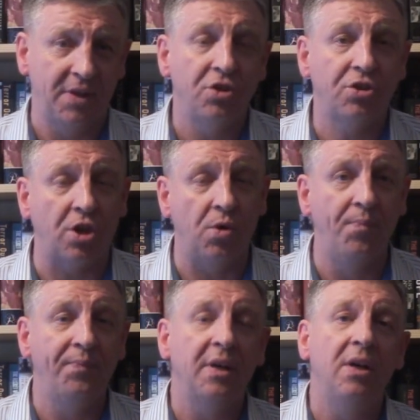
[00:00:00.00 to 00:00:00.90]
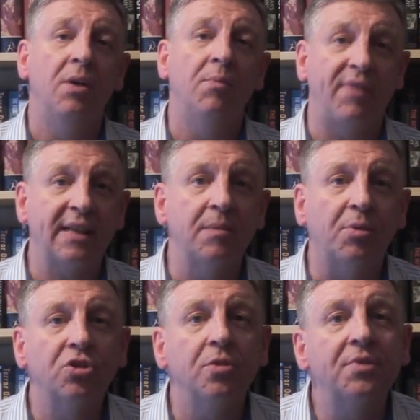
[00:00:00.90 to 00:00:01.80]
So we've had to
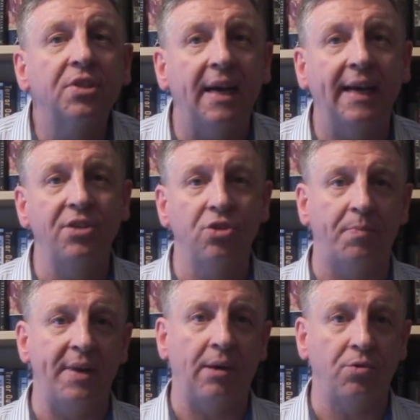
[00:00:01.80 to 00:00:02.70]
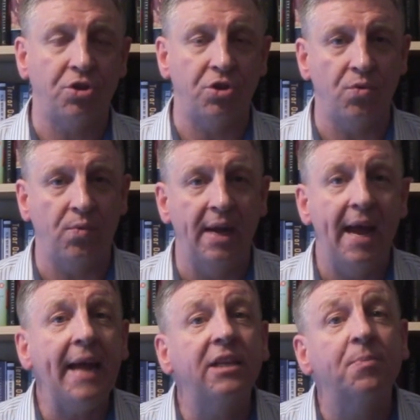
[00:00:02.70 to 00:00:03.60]
put some signs up now to
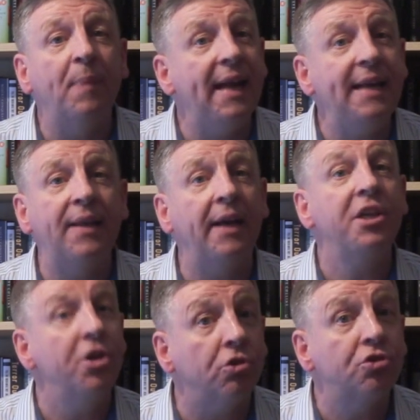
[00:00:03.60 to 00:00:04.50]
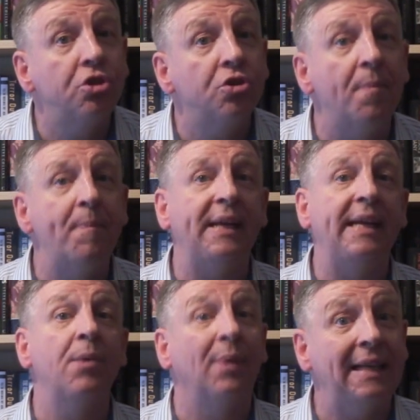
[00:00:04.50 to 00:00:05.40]
explain that you're not to dump it
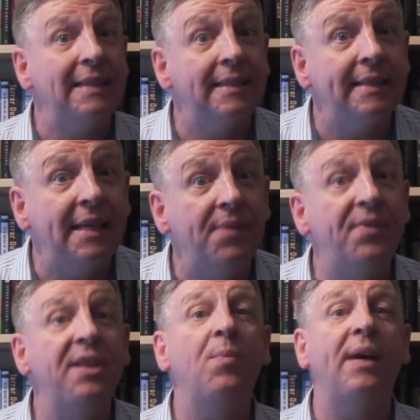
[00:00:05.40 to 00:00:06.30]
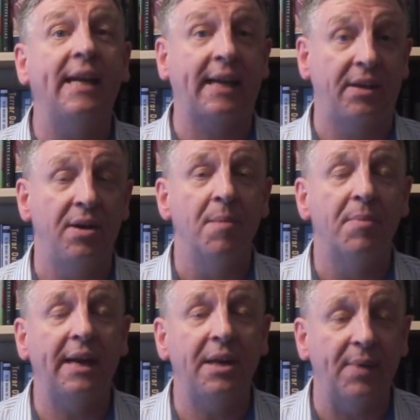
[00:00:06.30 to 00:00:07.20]
here. Well, let's see if they work.
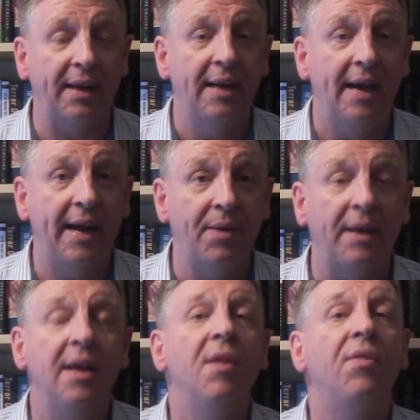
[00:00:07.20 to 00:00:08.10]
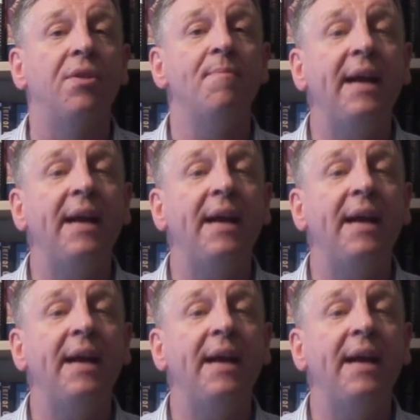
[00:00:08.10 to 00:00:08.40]
But anyway, the